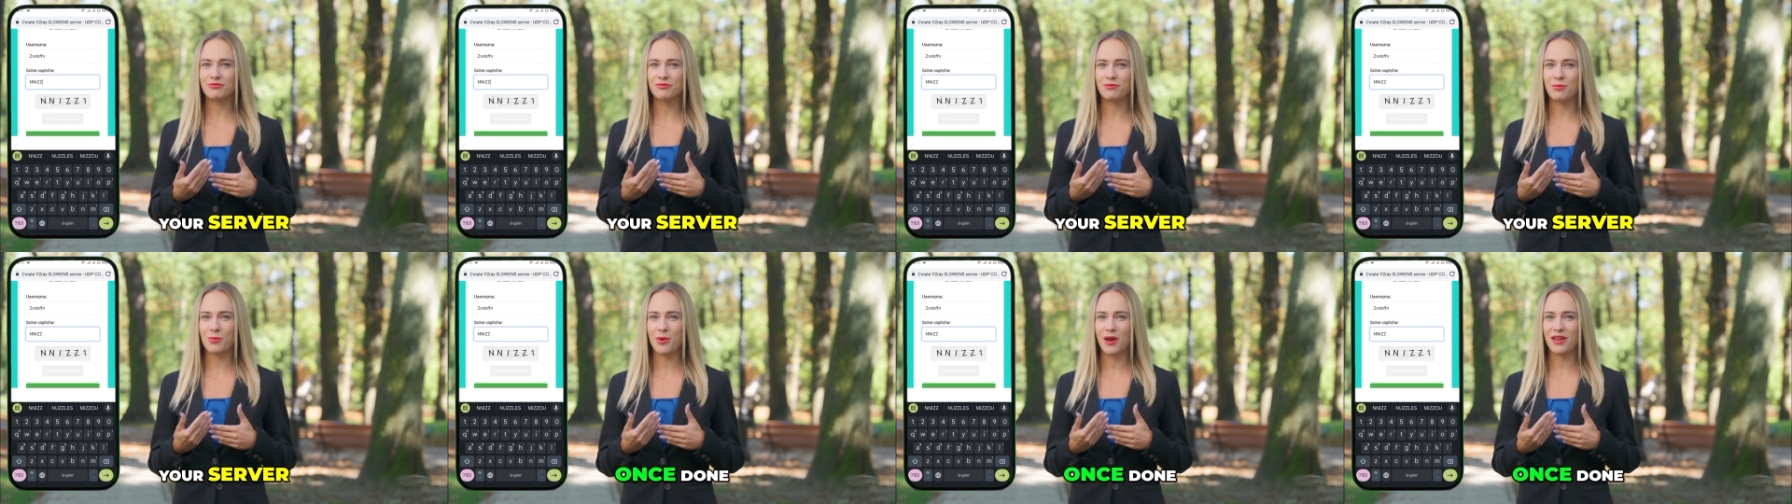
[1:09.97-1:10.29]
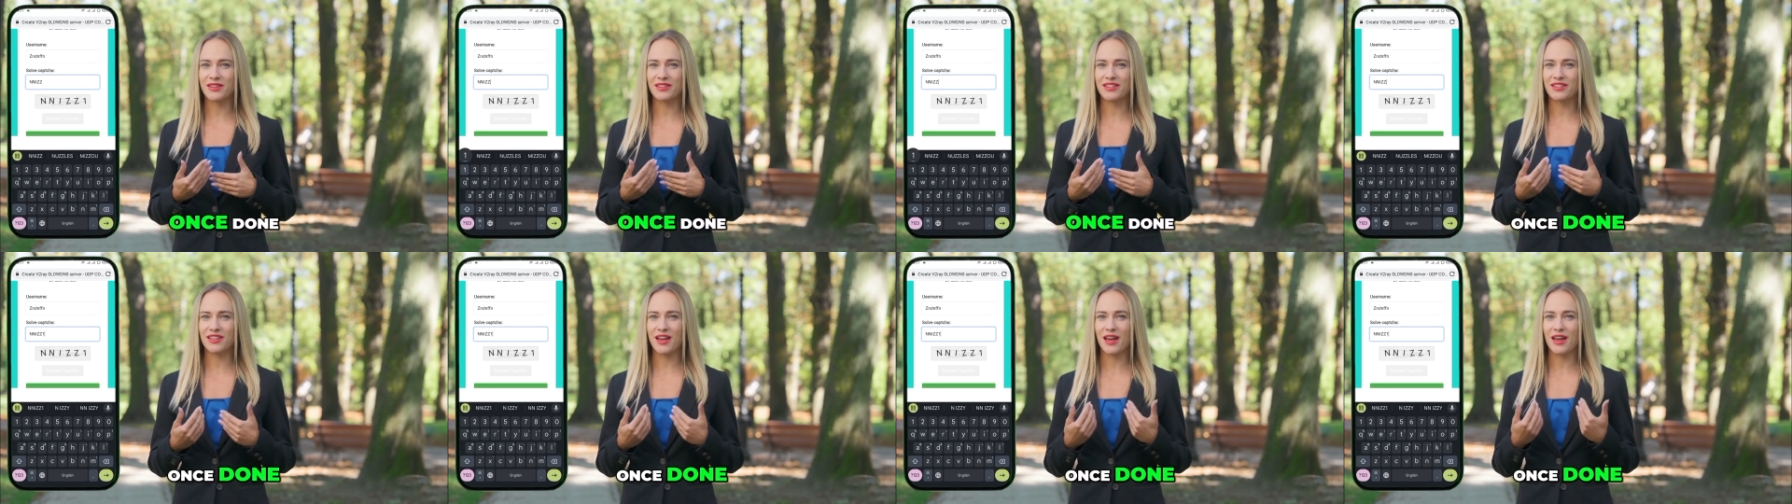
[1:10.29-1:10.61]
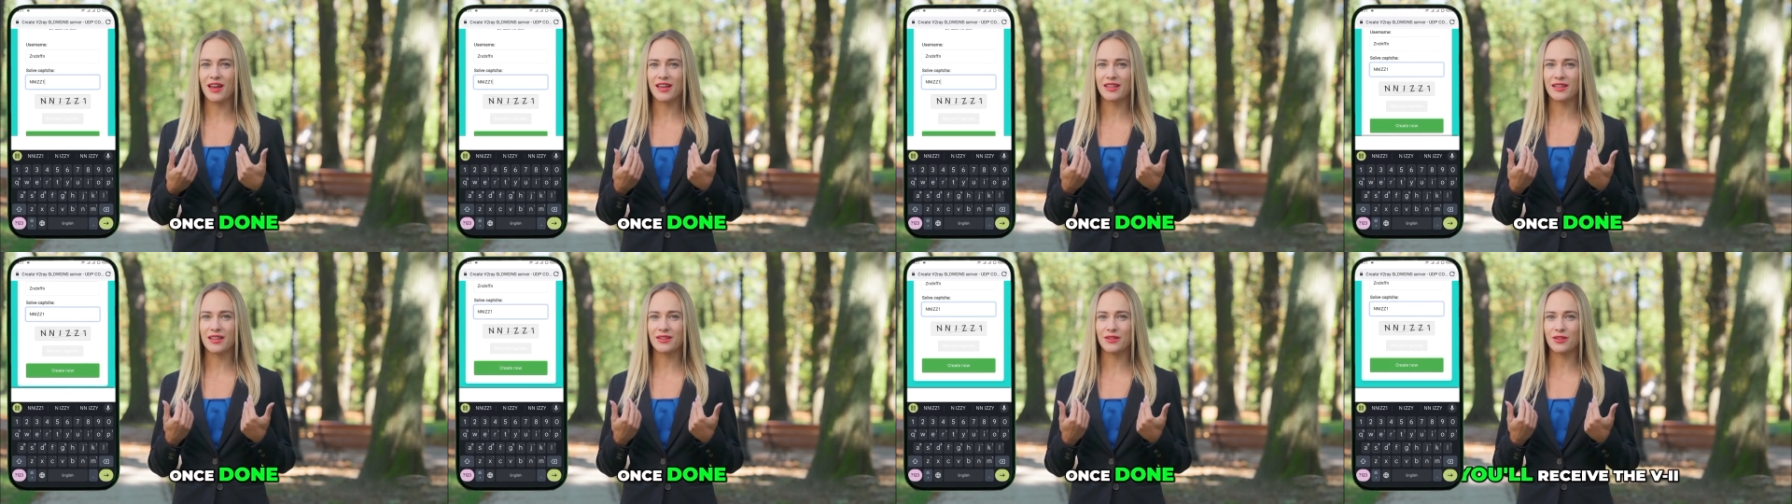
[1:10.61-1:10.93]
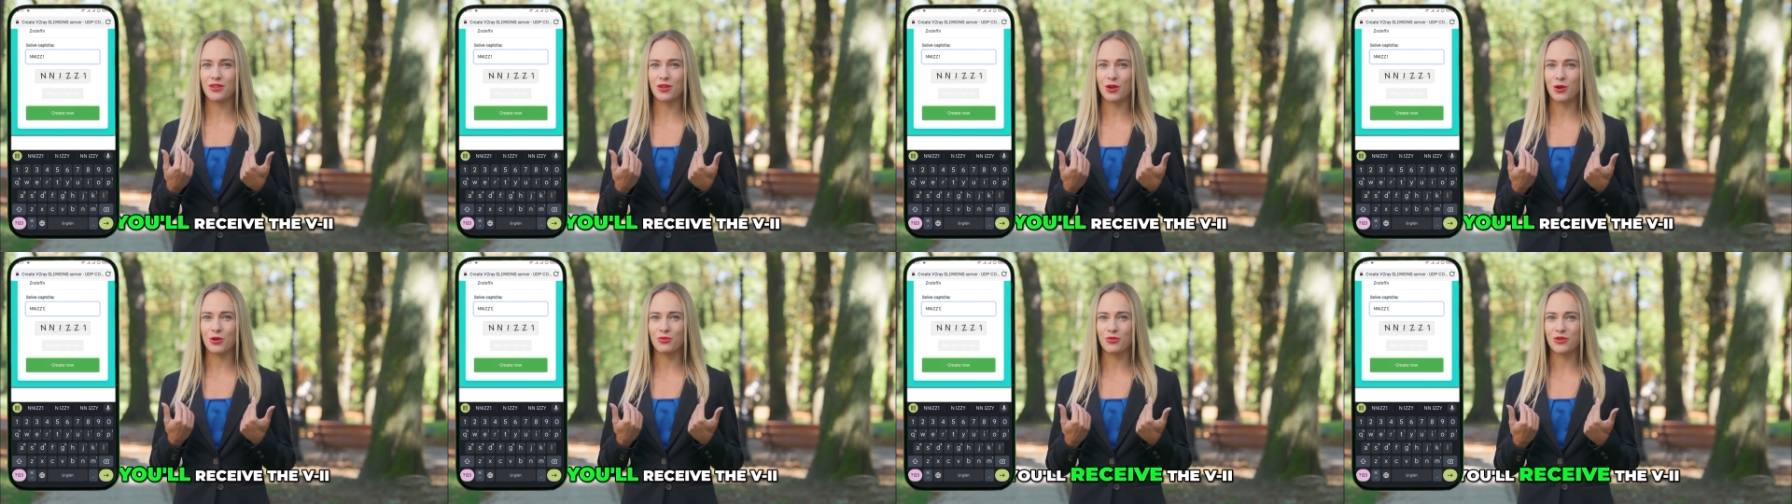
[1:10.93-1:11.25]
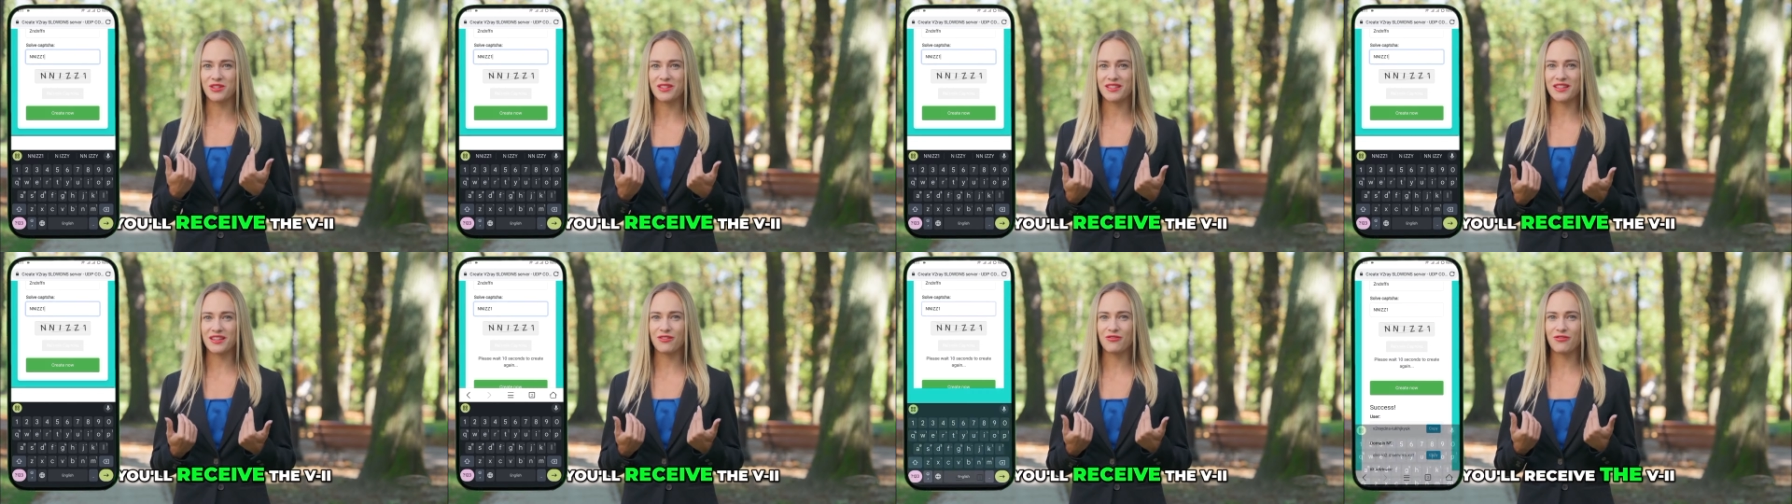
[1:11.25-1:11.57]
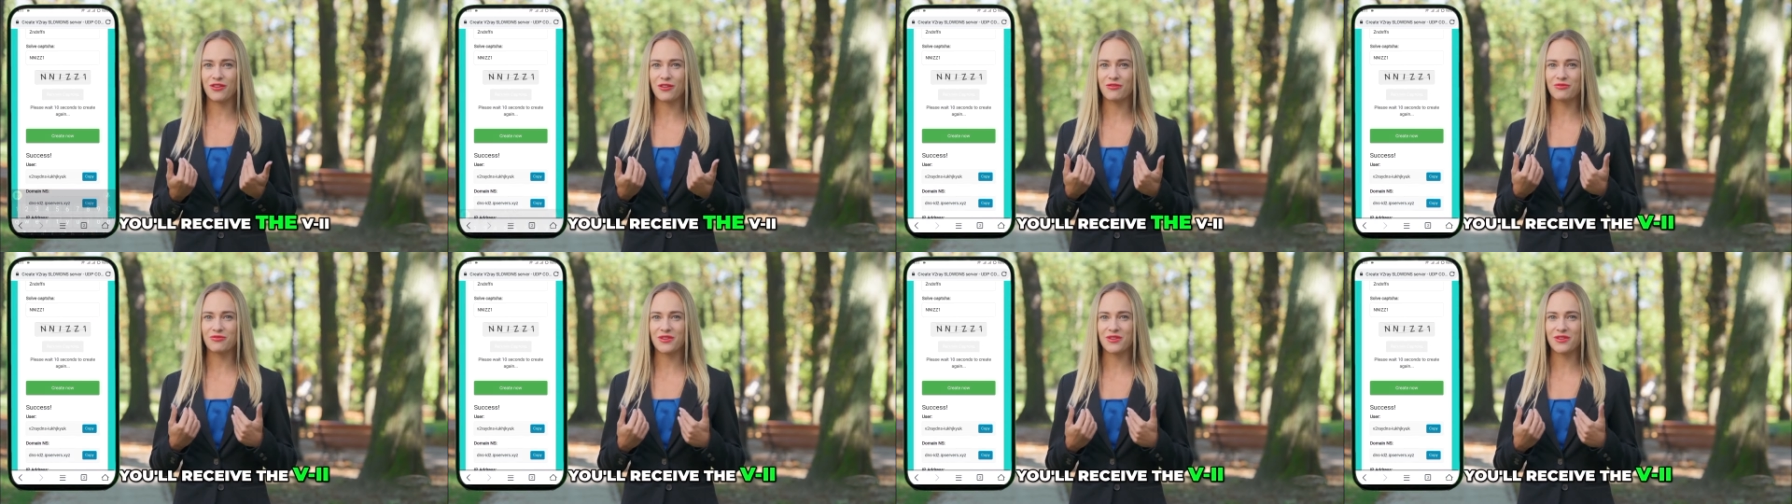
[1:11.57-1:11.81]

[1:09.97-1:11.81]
Once done, you'll receive the